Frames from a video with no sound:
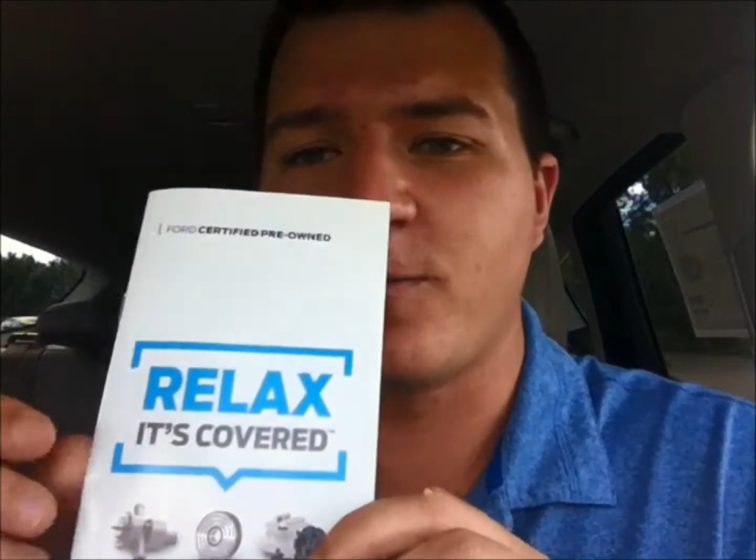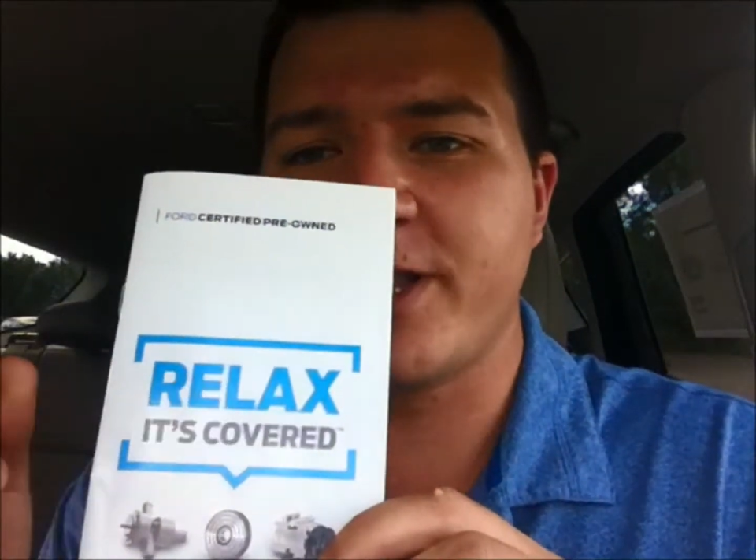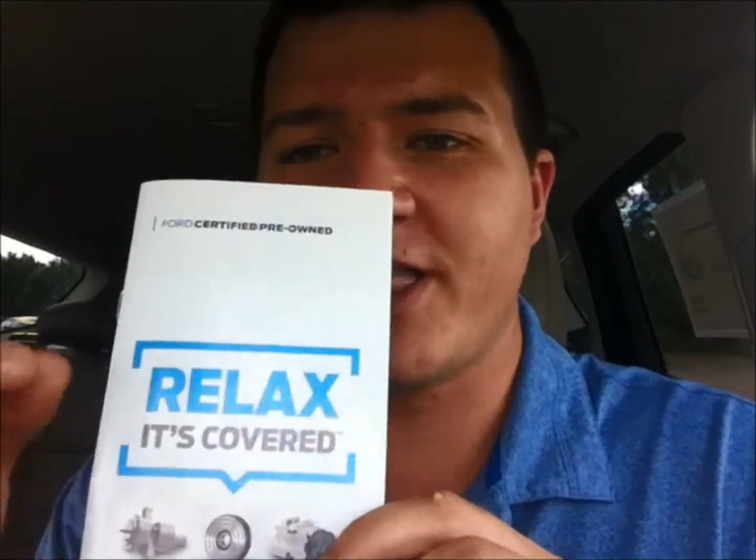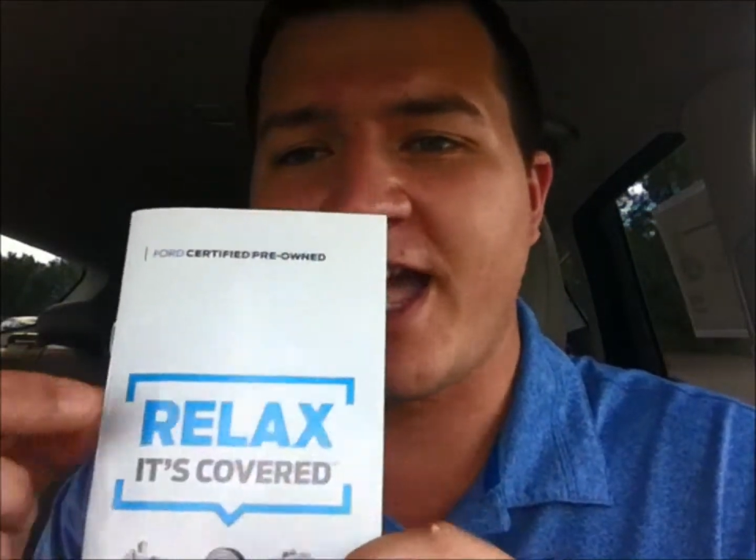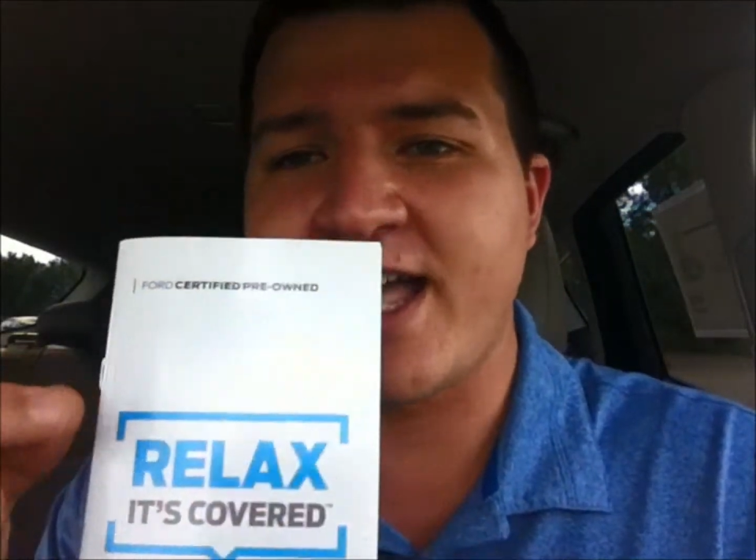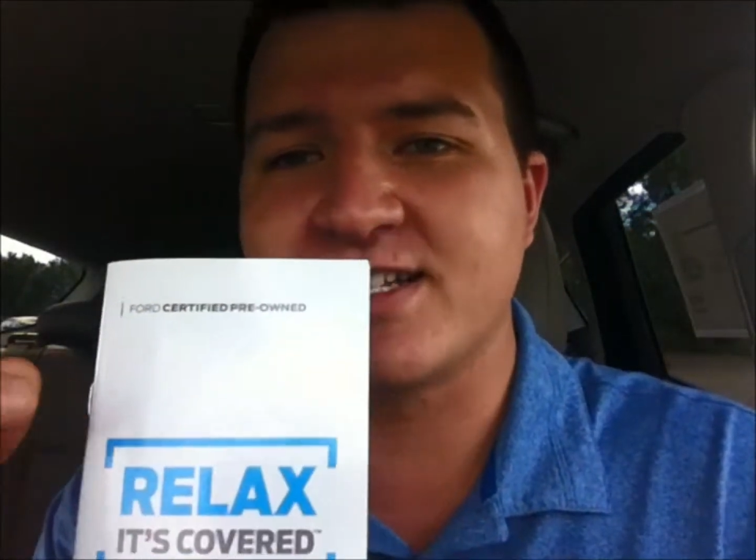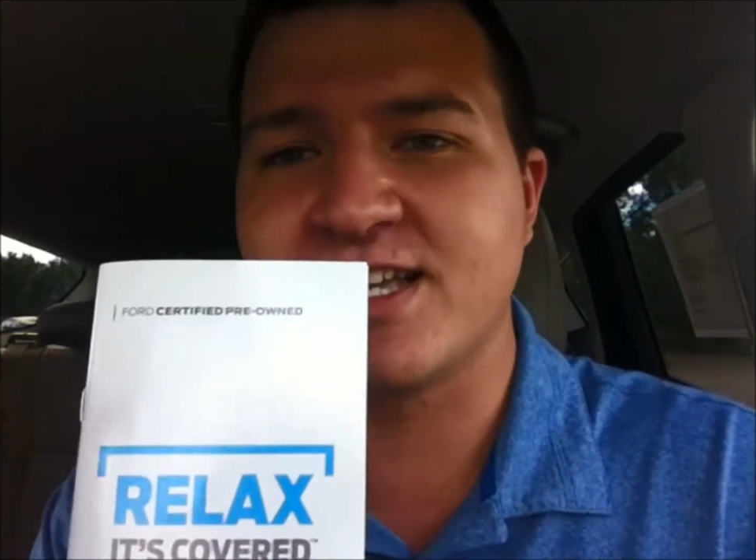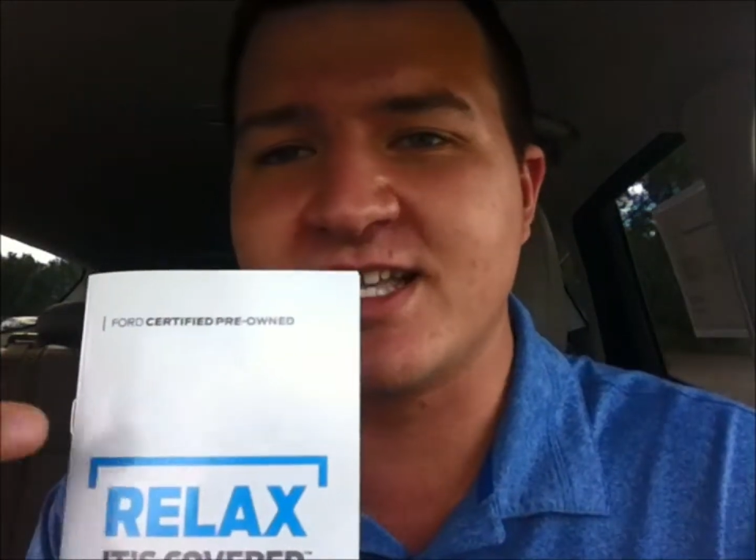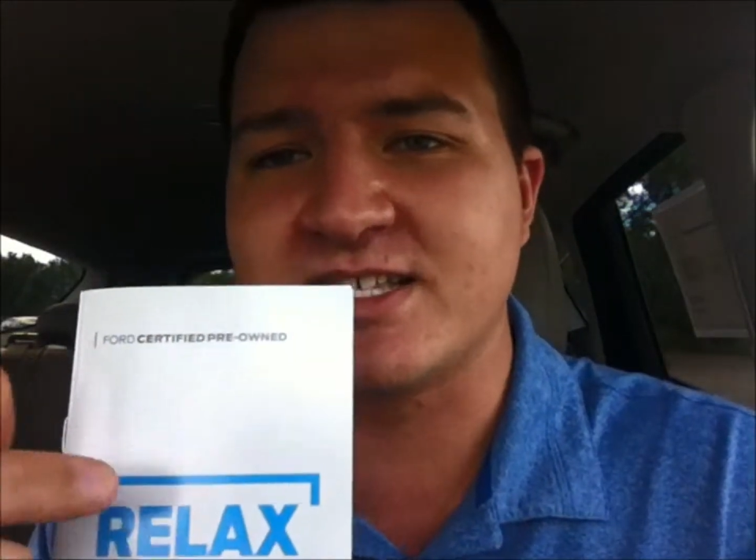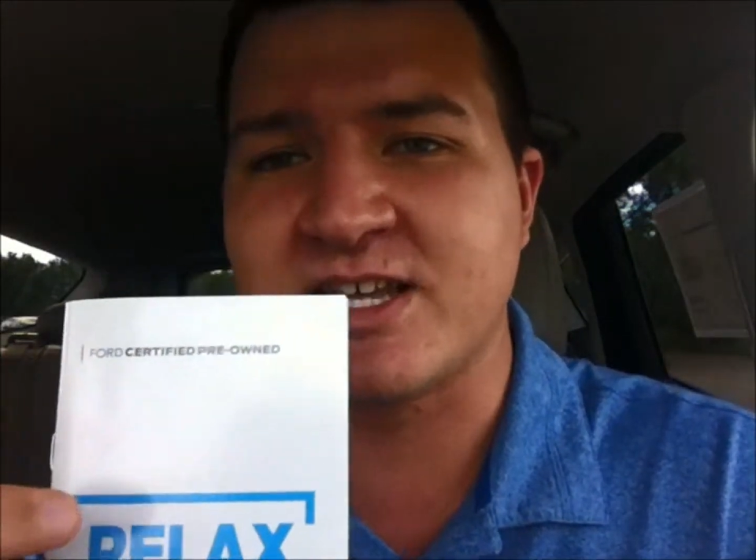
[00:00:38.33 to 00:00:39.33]

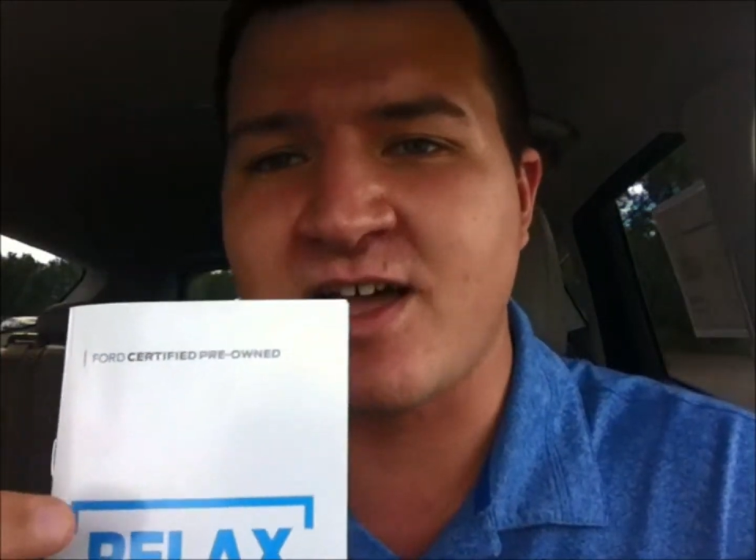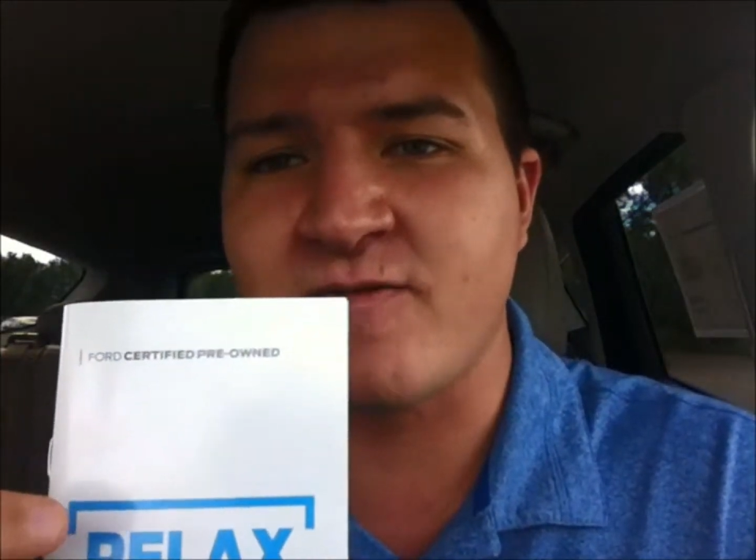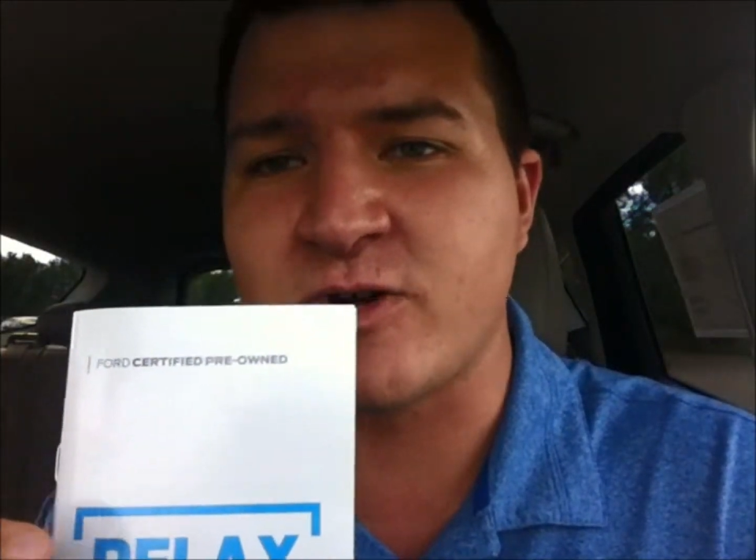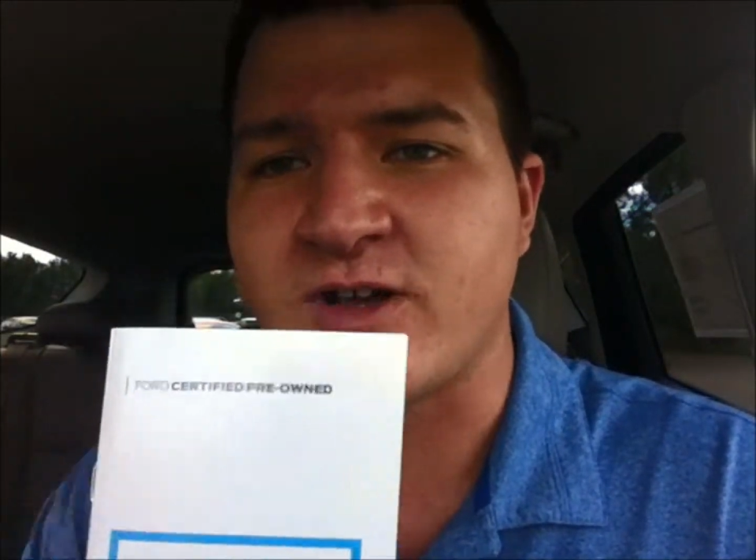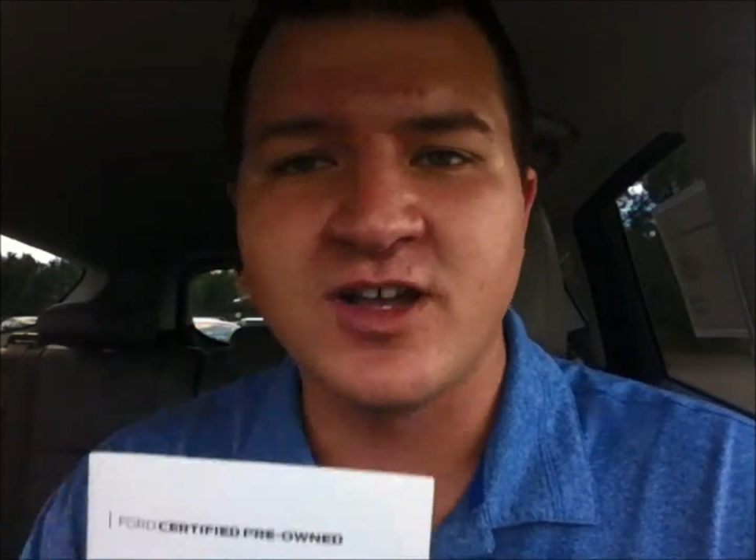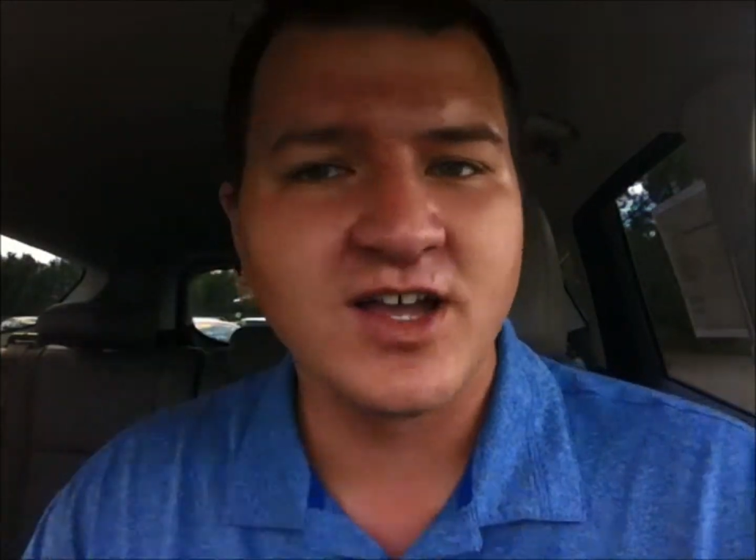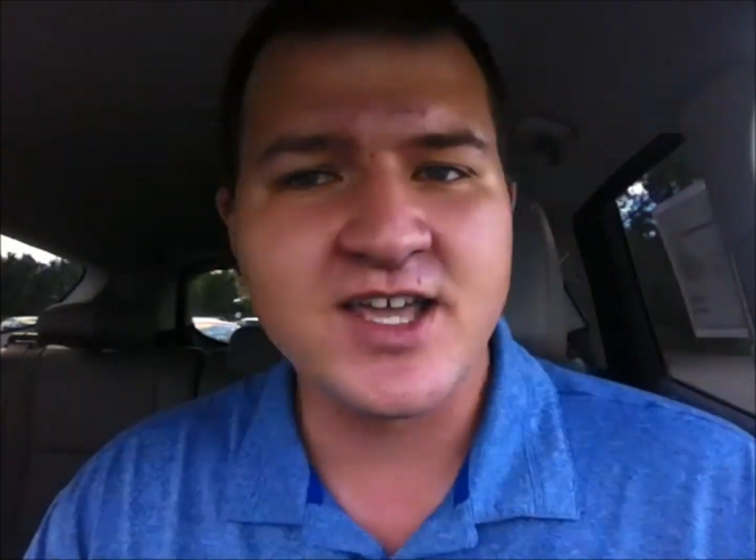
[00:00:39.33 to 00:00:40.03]
relax, it's covered.